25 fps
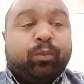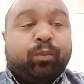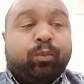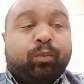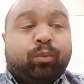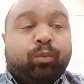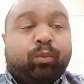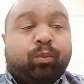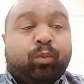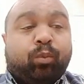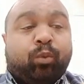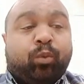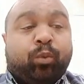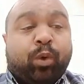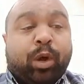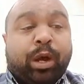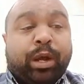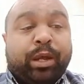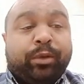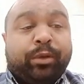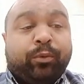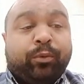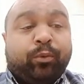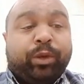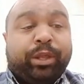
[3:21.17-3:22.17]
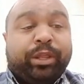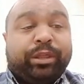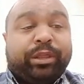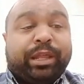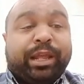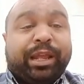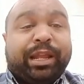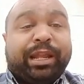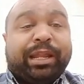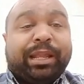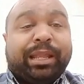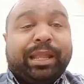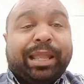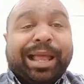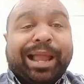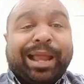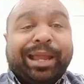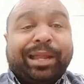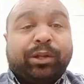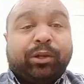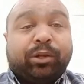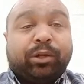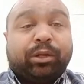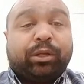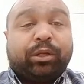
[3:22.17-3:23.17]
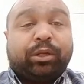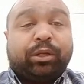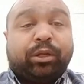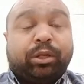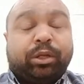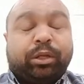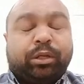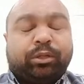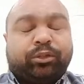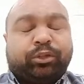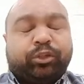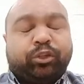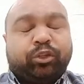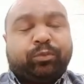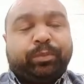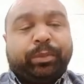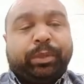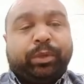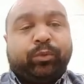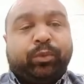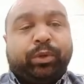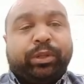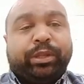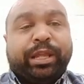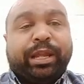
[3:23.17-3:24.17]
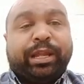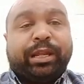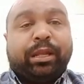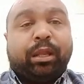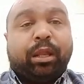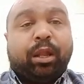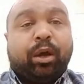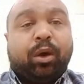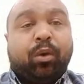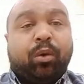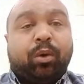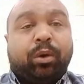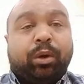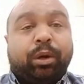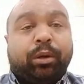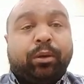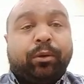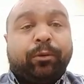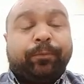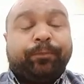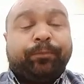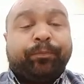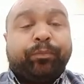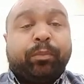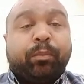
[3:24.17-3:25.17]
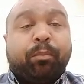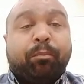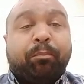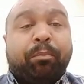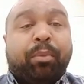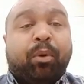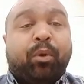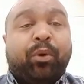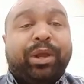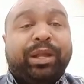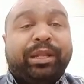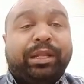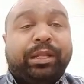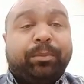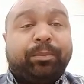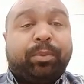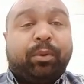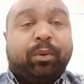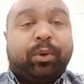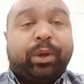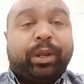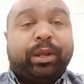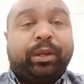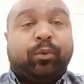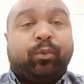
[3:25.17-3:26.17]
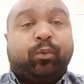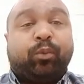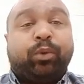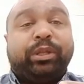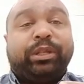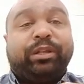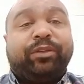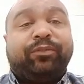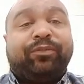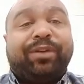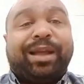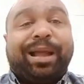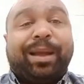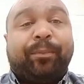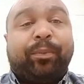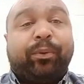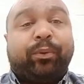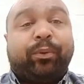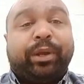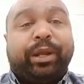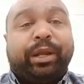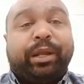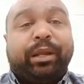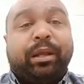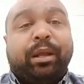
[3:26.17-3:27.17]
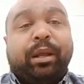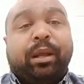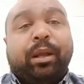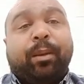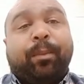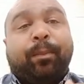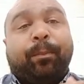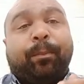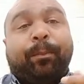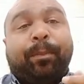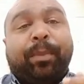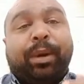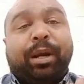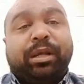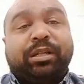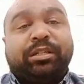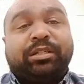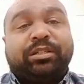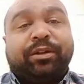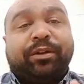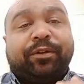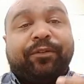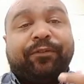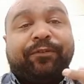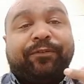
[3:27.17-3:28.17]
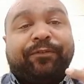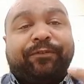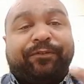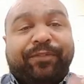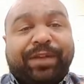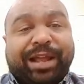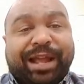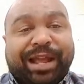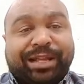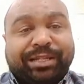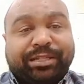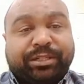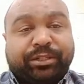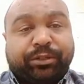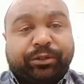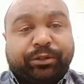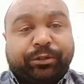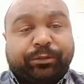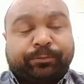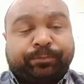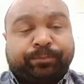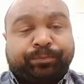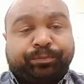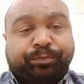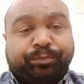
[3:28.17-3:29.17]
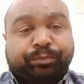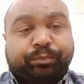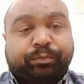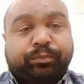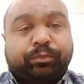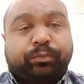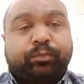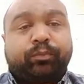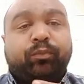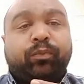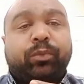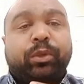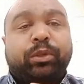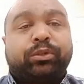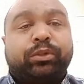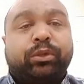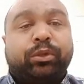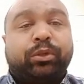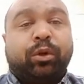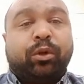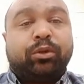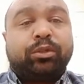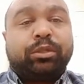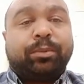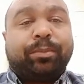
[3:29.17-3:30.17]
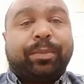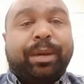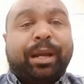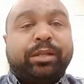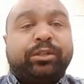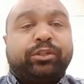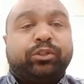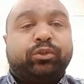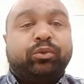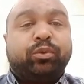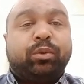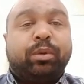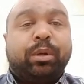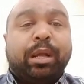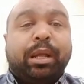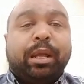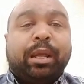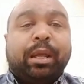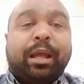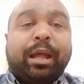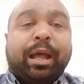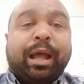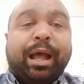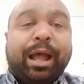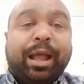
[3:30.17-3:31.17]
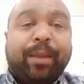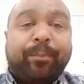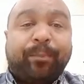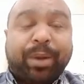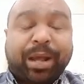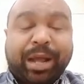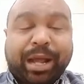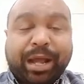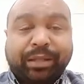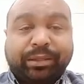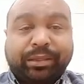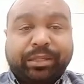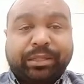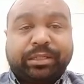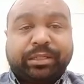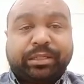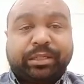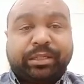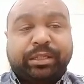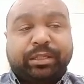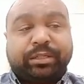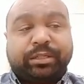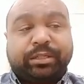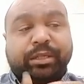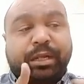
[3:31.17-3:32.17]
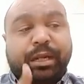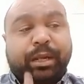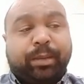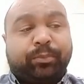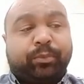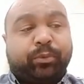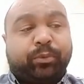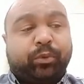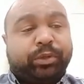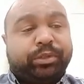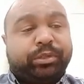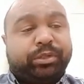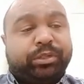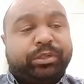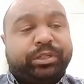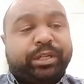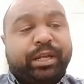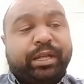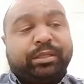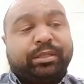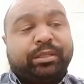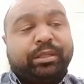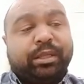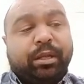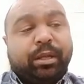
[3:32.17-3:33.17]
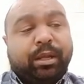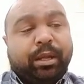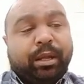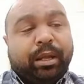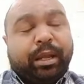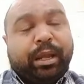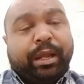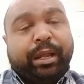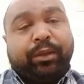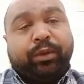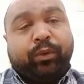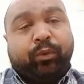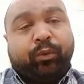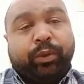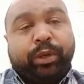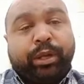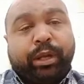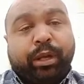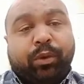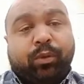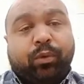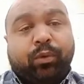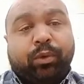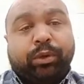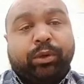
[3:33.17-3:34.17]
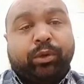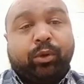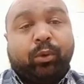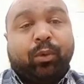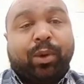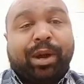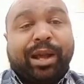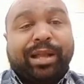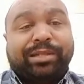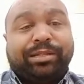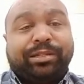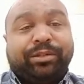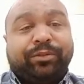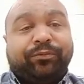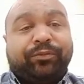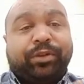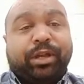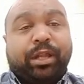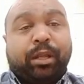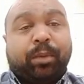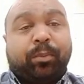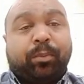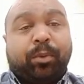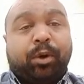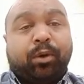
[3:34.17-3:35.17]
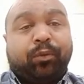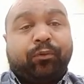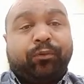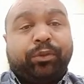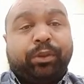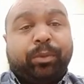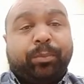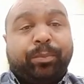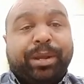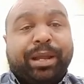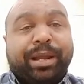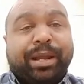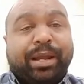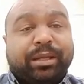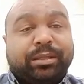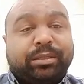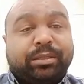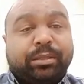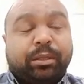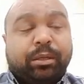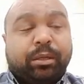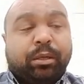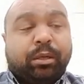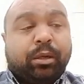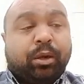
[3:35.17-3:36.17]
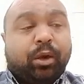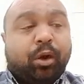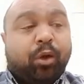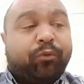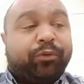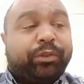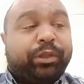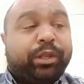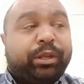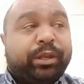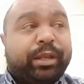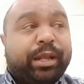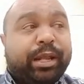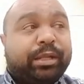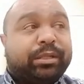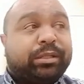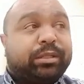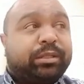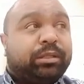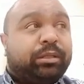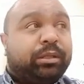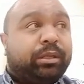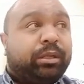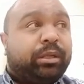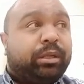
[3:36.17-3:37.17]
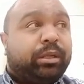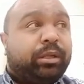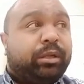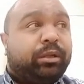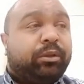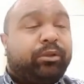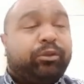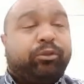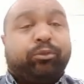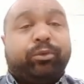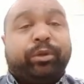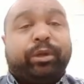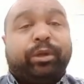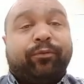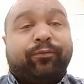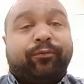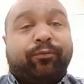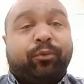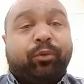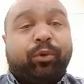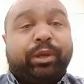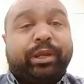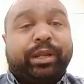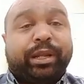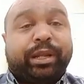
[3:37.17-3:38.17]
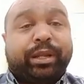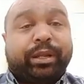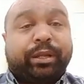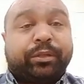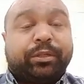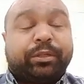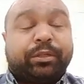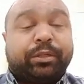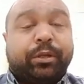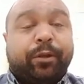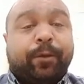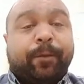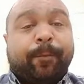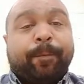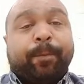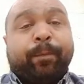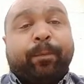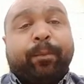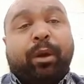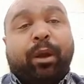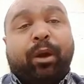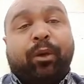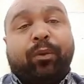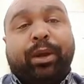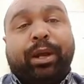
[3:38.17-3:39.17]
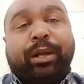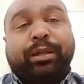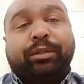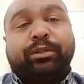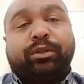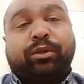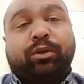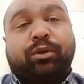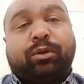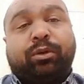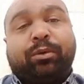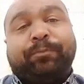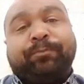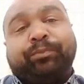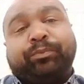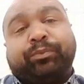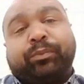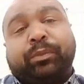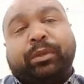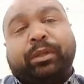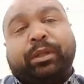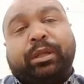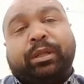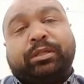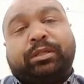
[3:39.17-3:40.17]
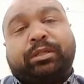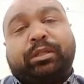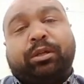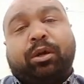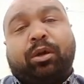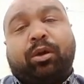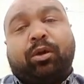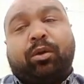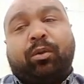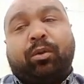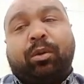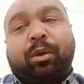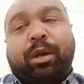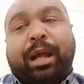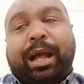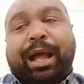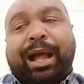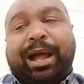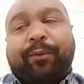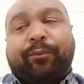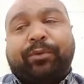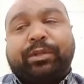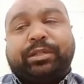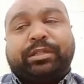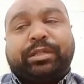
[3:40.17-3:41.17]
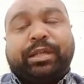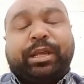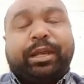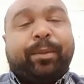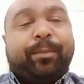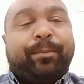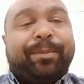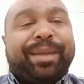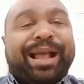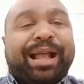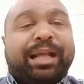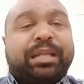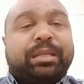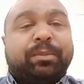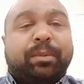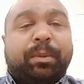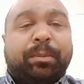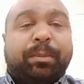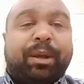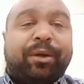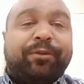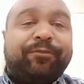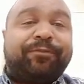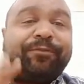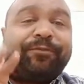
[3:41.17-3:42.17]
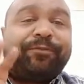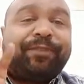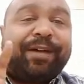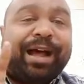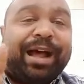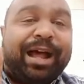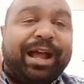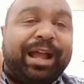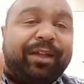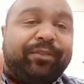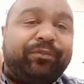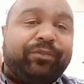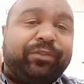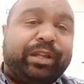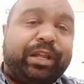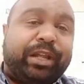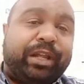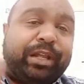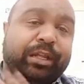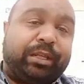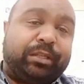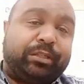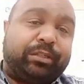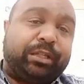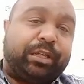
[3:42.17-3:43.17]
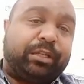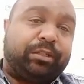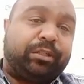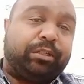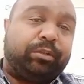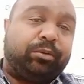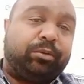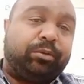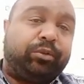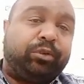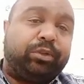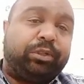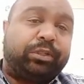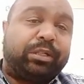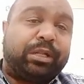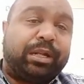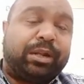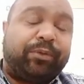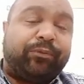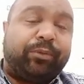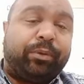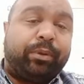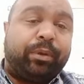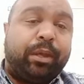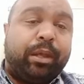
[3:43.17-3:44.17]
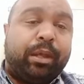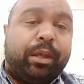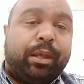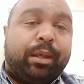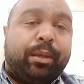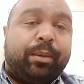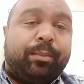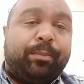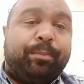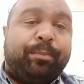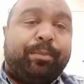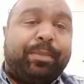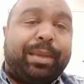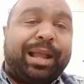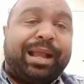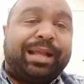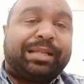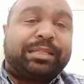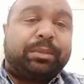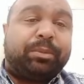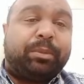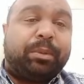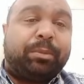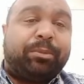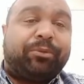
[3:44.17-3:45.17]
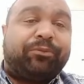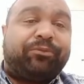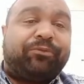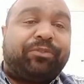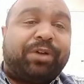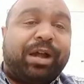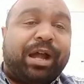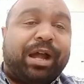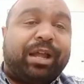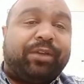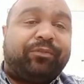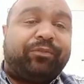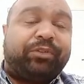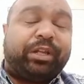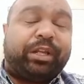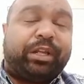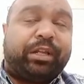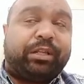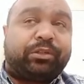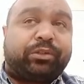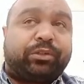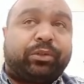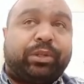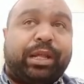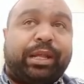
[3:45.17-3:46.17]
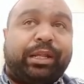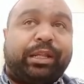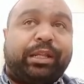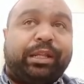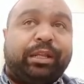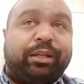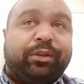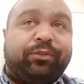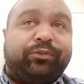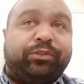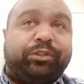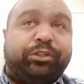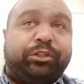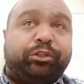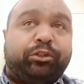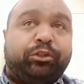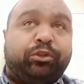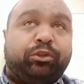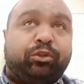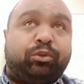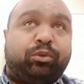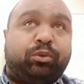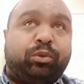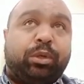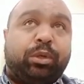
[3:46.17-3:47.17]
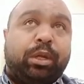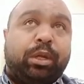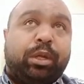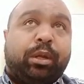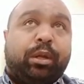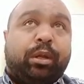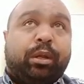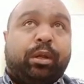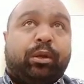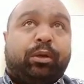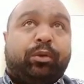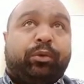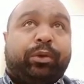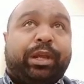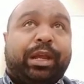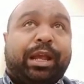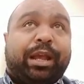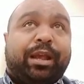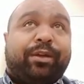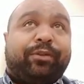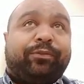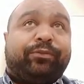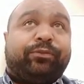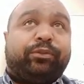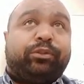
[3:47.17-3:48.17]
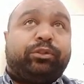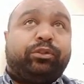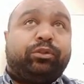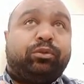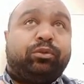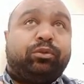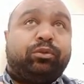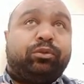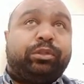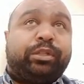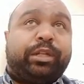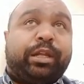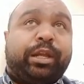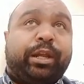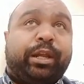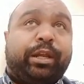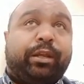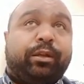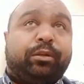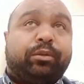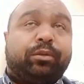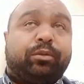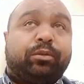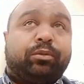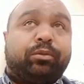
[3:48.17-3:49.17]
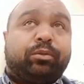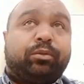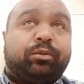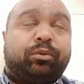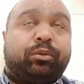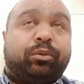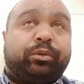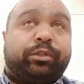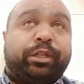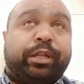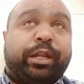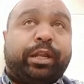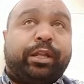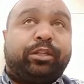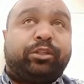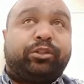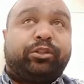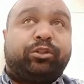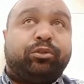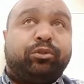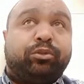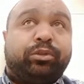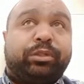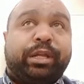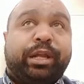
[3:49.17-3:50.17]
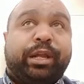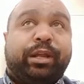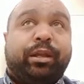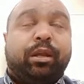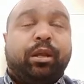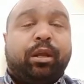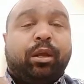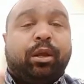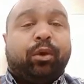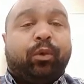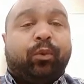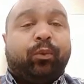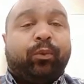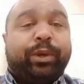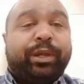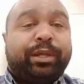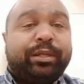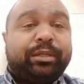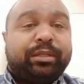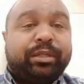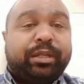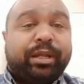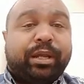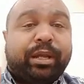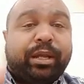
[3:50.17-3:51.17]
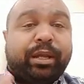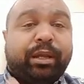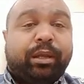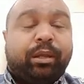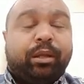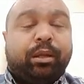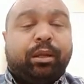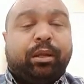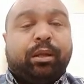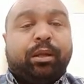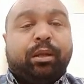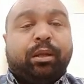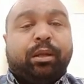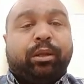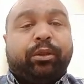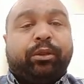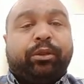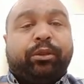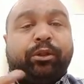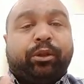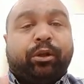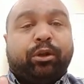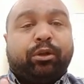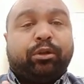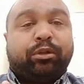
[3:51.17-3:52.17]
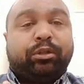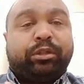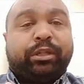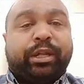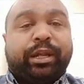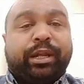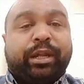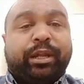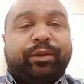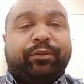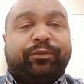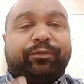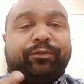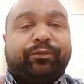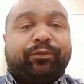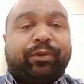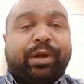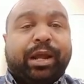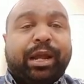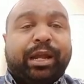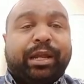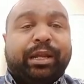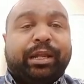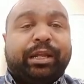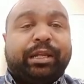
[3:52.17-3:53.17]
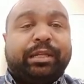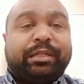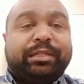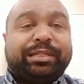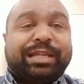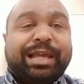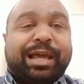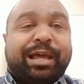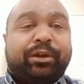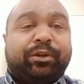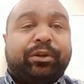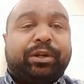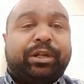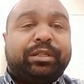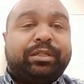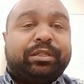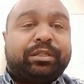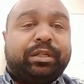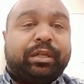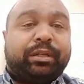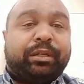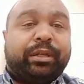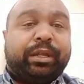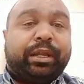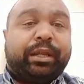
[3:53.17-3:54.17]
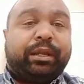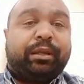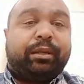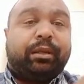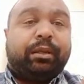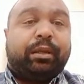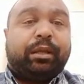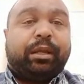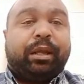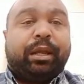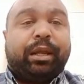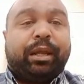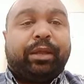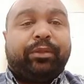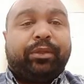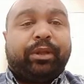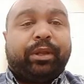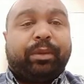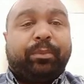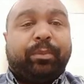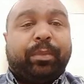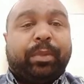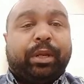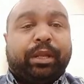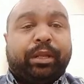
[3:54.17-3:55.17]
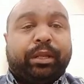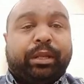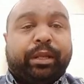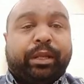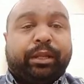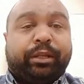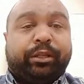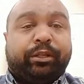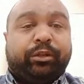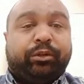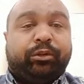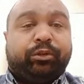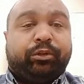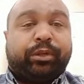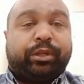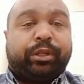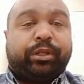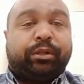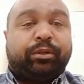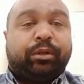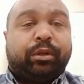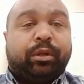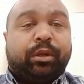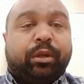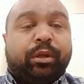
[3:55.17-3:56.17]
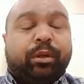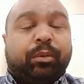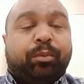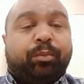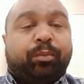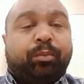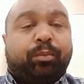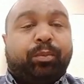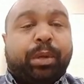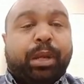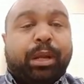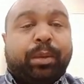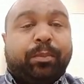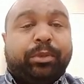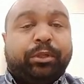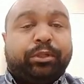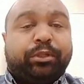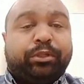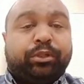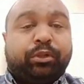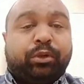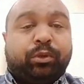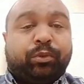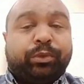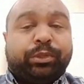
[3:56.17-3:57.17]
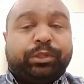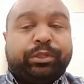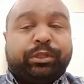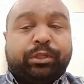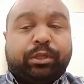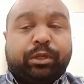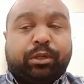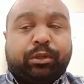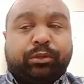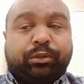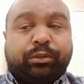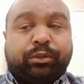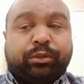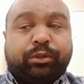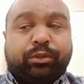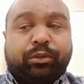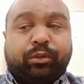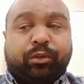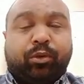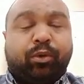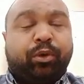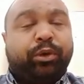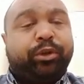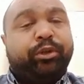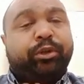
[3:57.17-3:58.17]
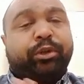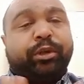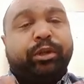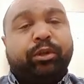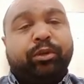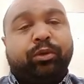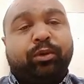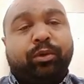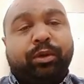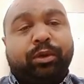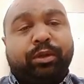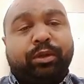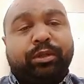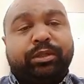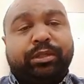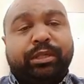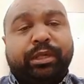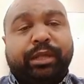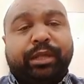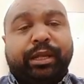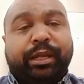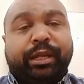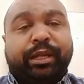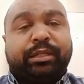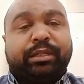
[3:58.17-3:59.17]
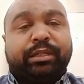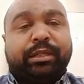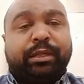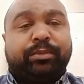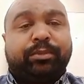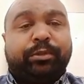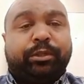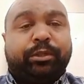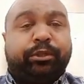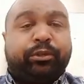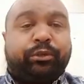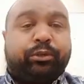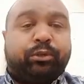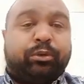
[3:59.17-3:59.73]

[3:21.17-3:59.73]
one with a with a lower boiling point will evaporate much faster. So those are my two hypotheses that I'm going to test and that we are going to watch develop over the next 3 or 4 days. All right, so let's go. I would say a maximum of 5 days. You should have a maximum of 5 days. So that gives you. We have Tuesday. Well, today is Tuesday, Wednesday, Thursday, Friday, Saturday, Sunday, and then Monday. You can publish your results, or you can do it on Sunday. It's up to you.